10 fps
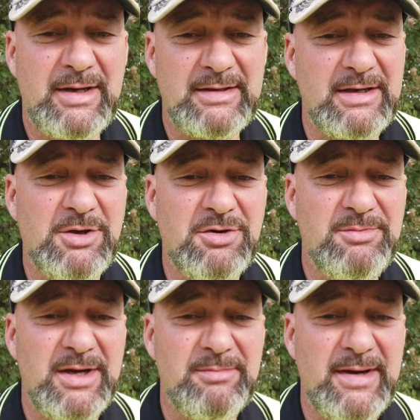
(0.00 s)
but it
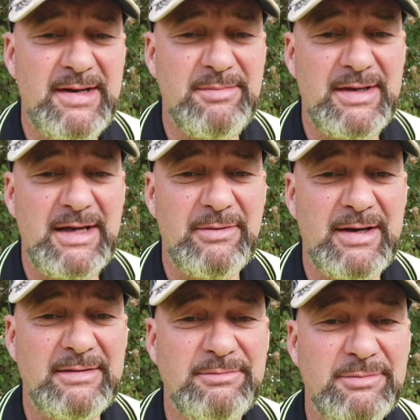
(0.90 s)
could have been better. But
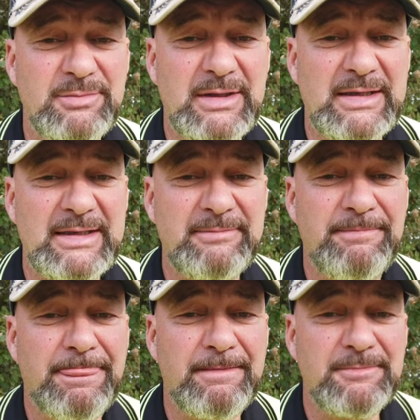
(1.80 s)
anyway,
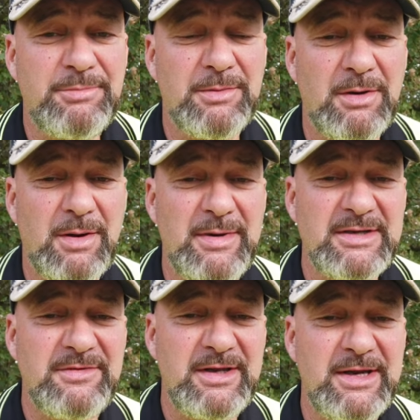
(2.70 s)
um, probably not my
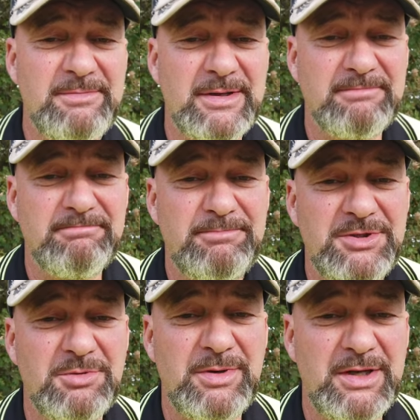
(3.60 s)
best video, but
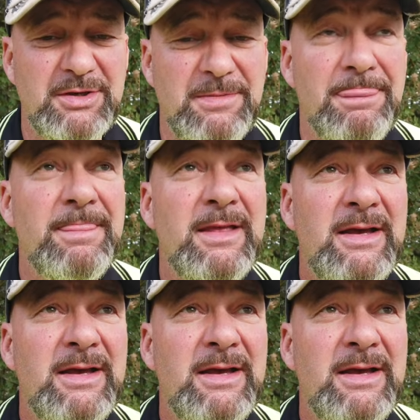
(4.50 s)
still pretty good.